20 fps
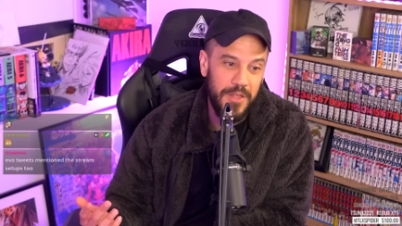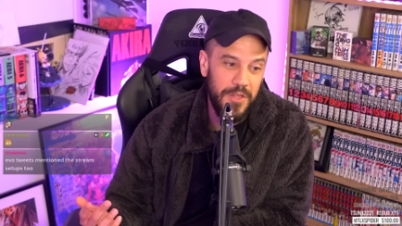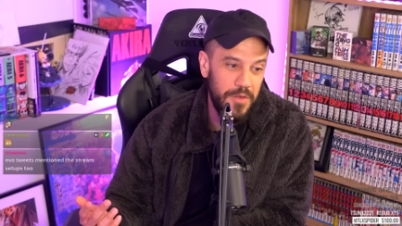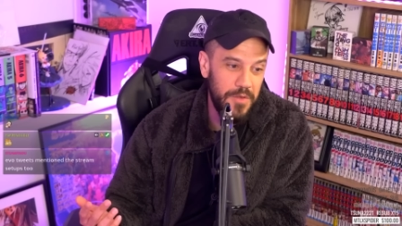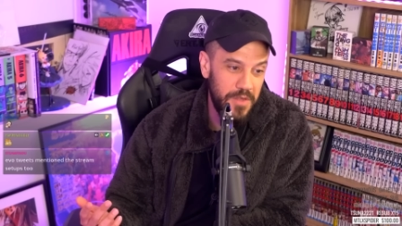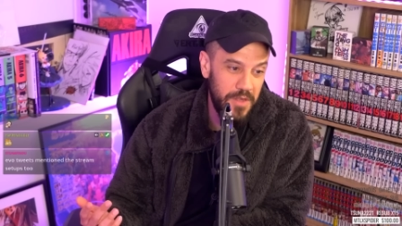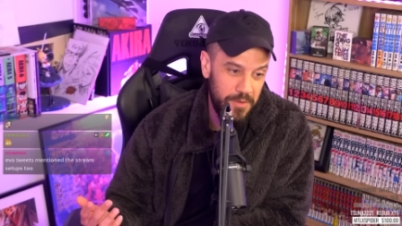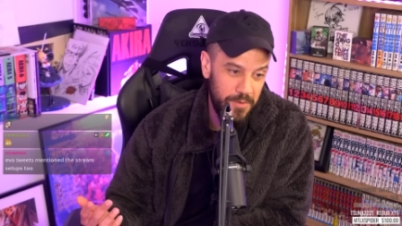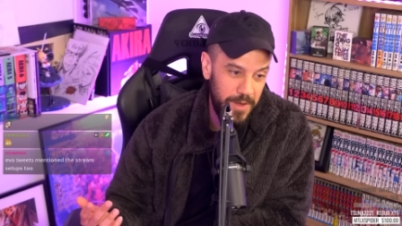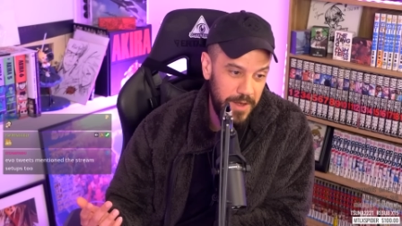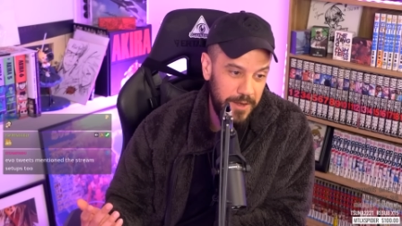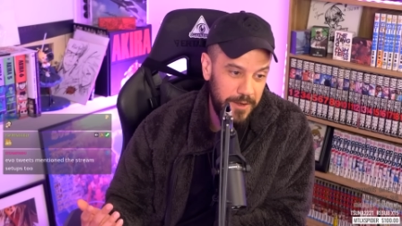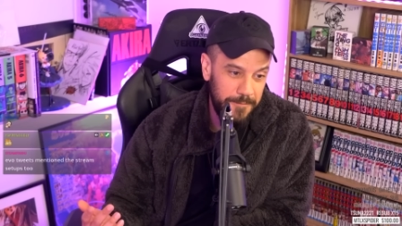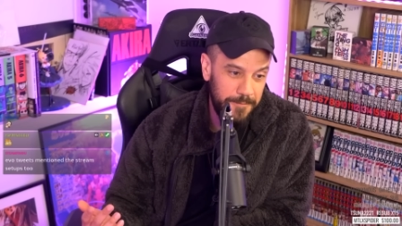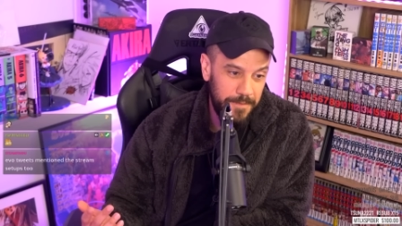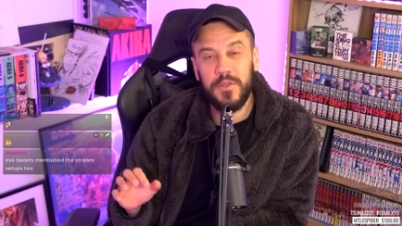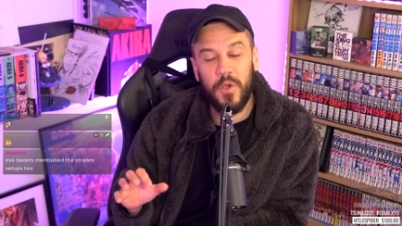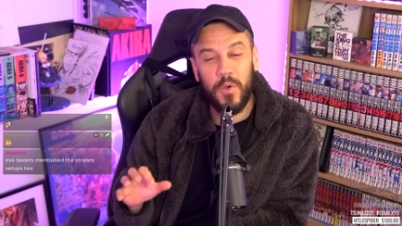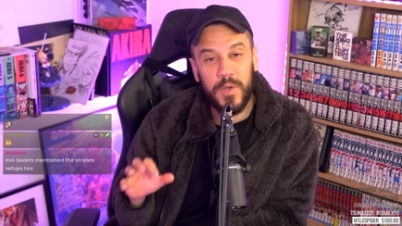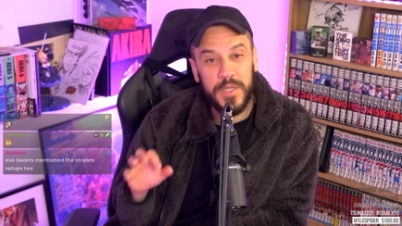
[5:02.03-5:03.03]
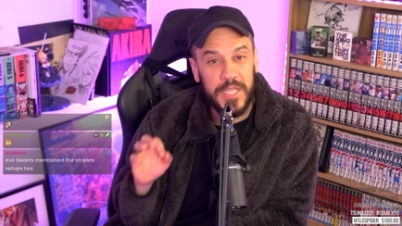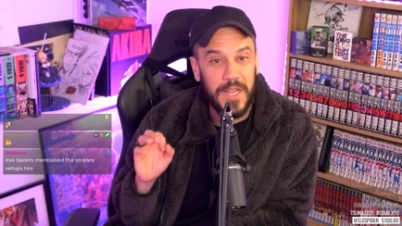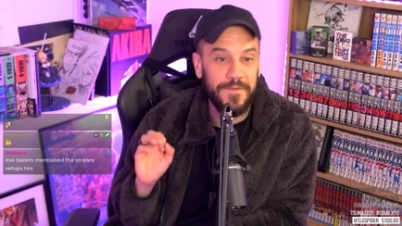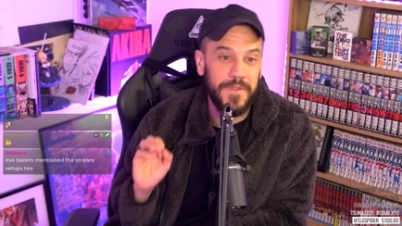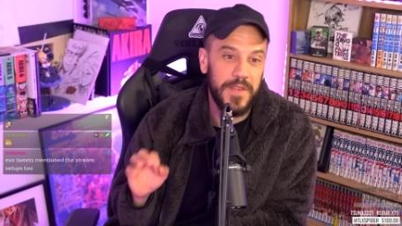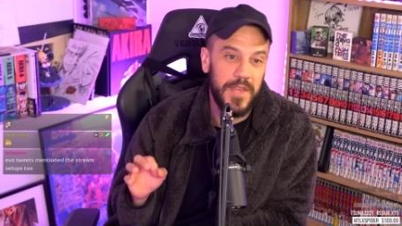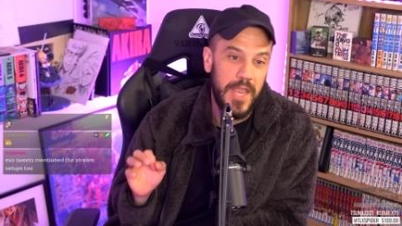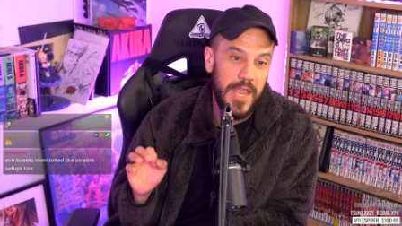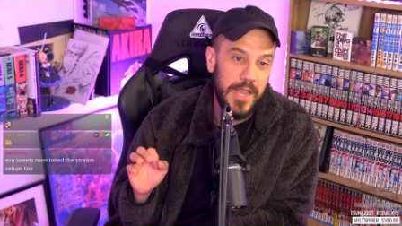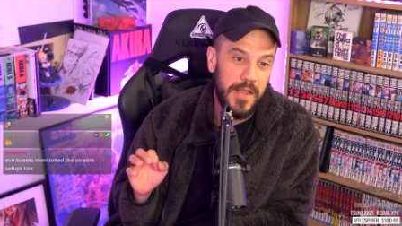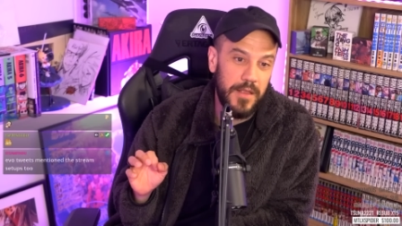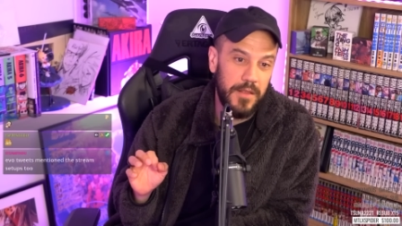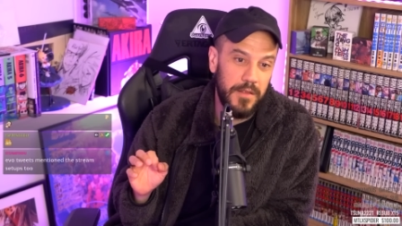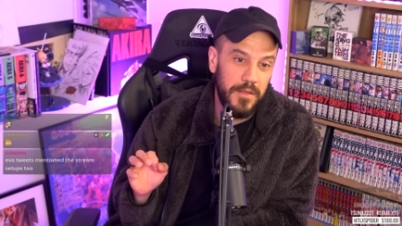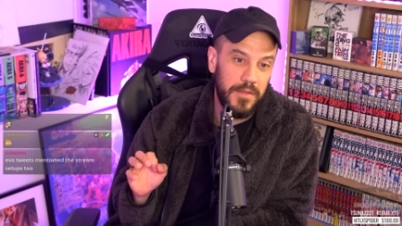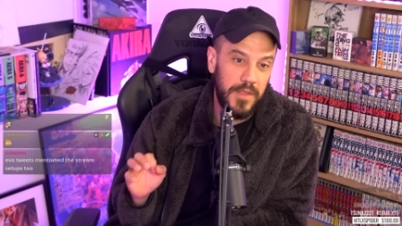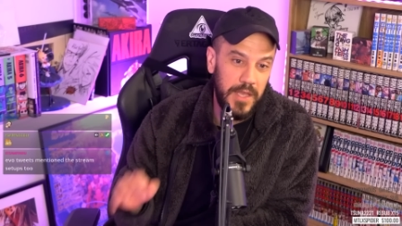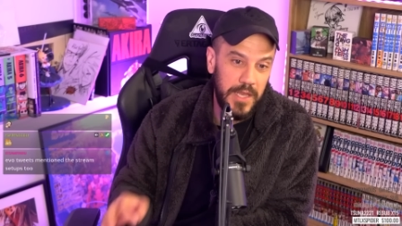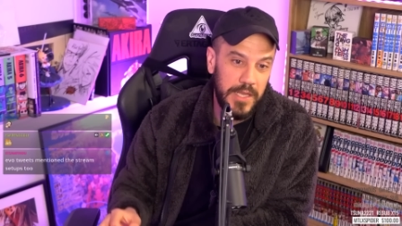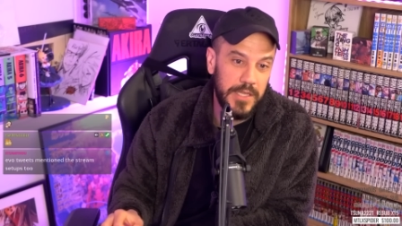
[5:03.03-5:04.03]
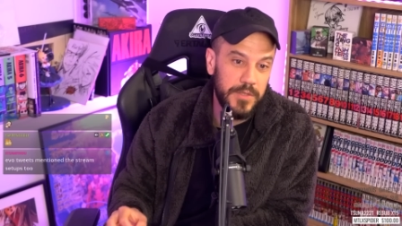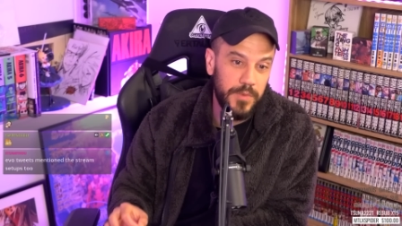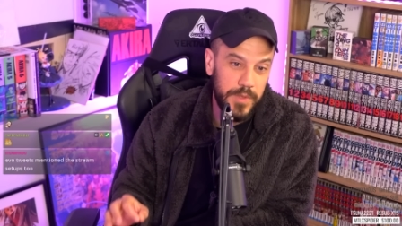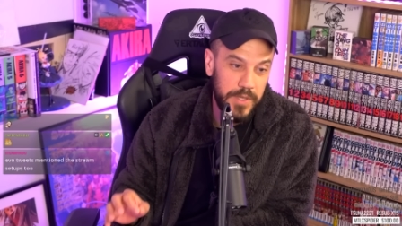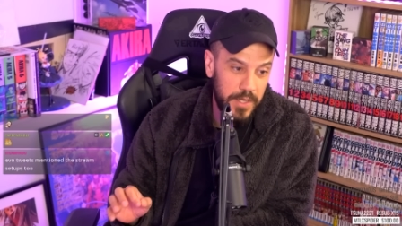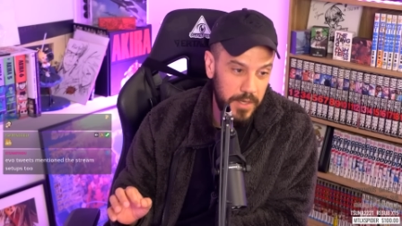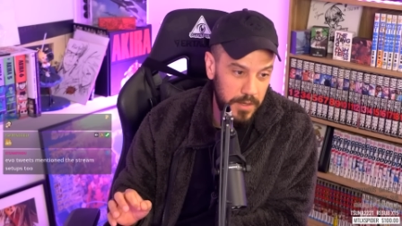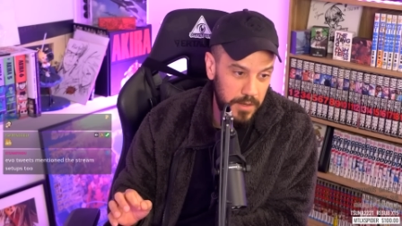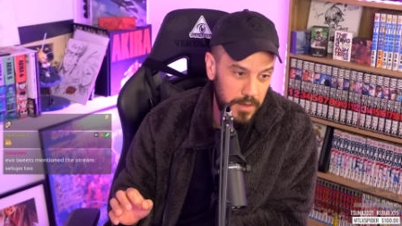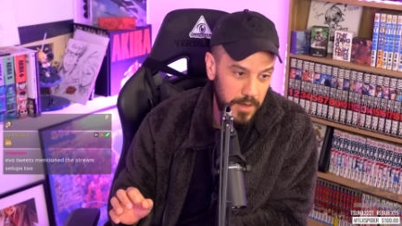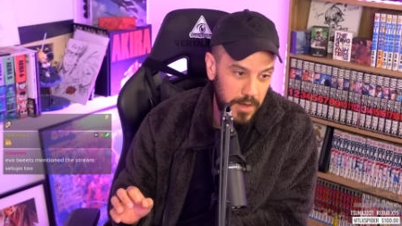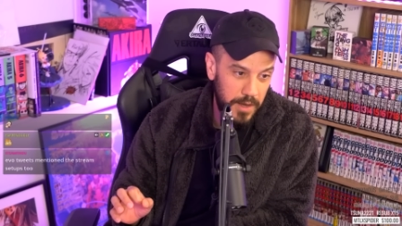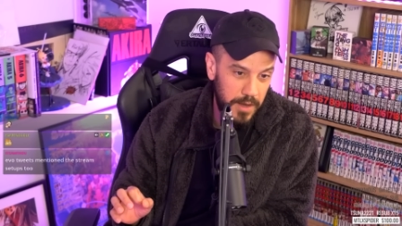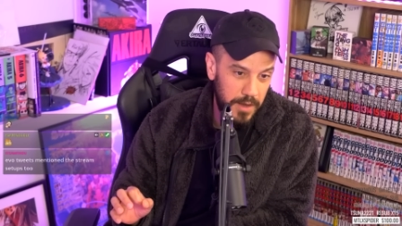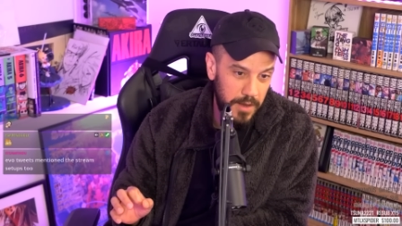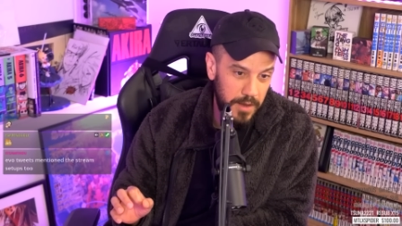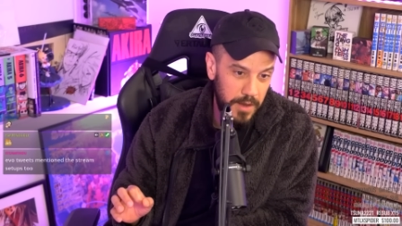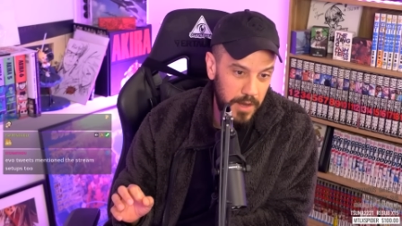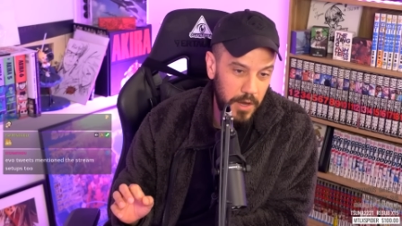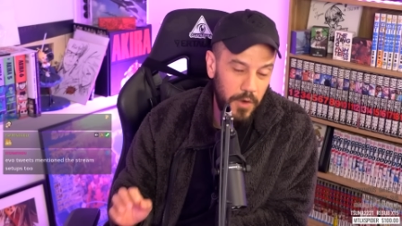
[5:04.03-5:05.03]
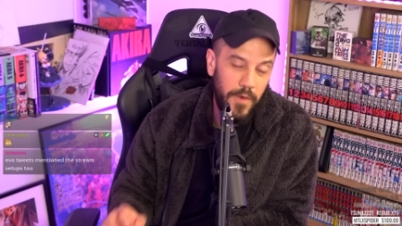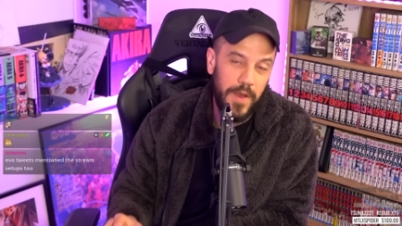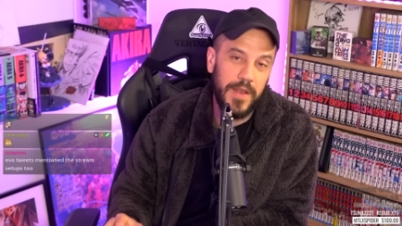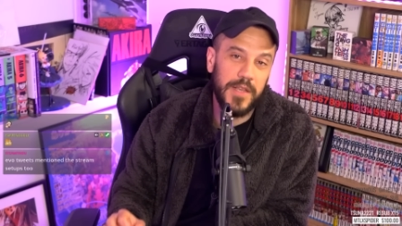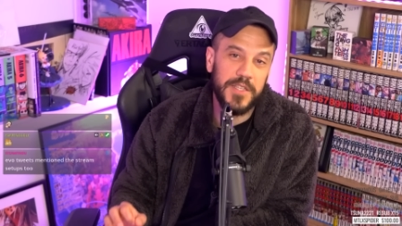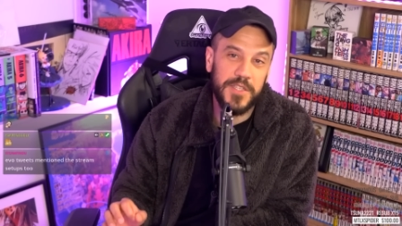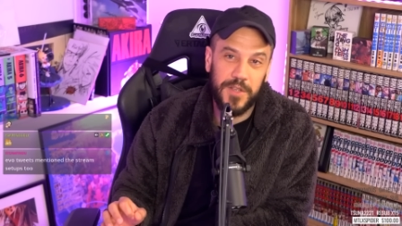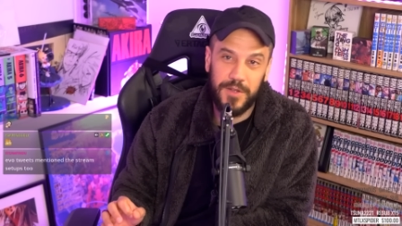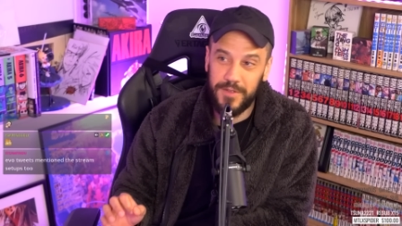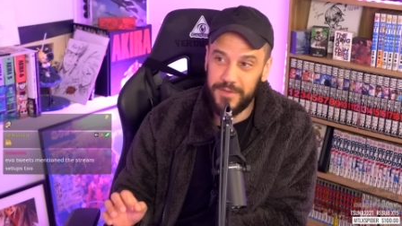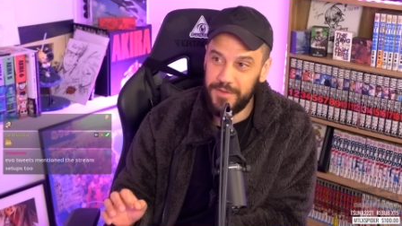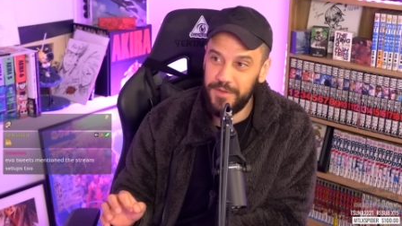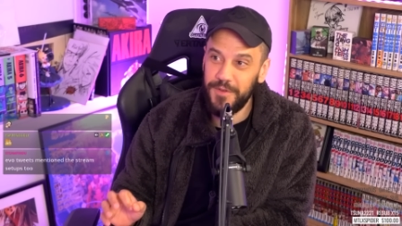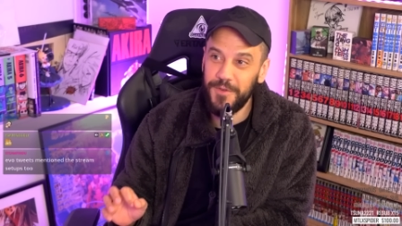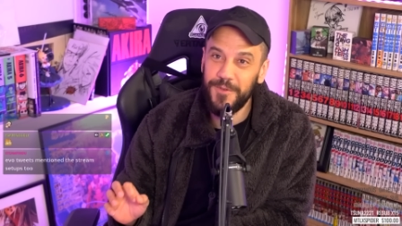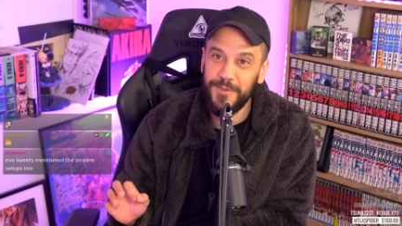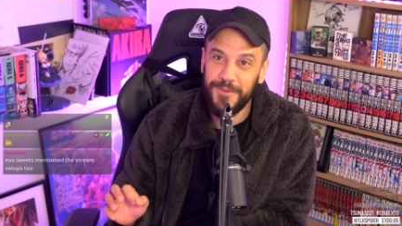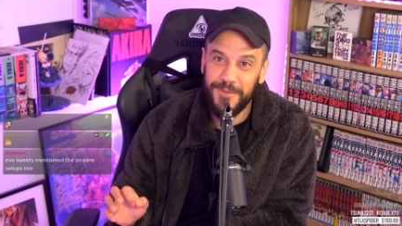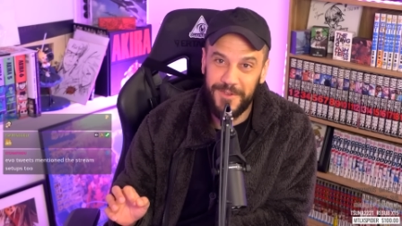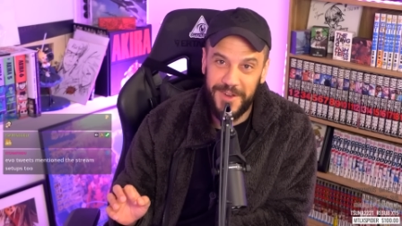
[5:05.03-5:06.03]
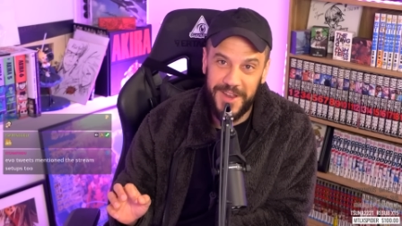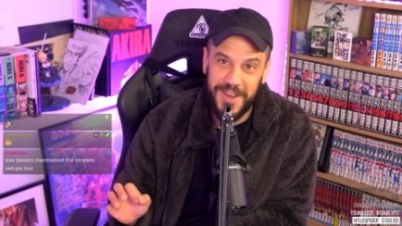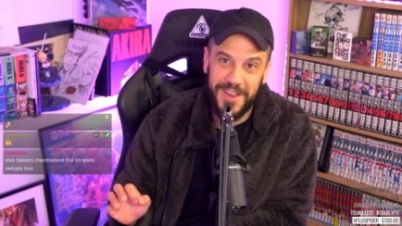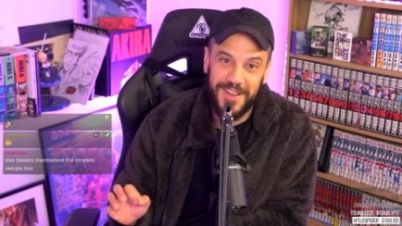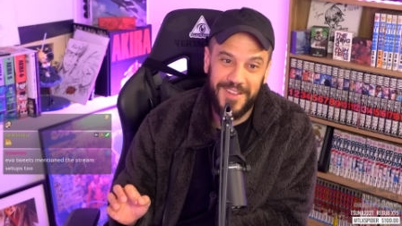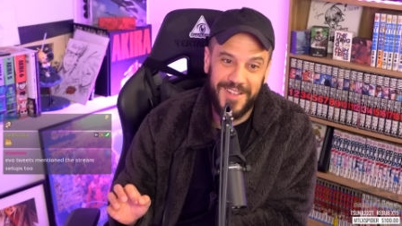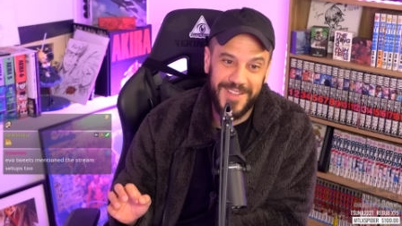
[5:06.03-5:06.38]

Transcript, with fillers: issues as well. You always have to take these with a, uh, a grain of salt too, right?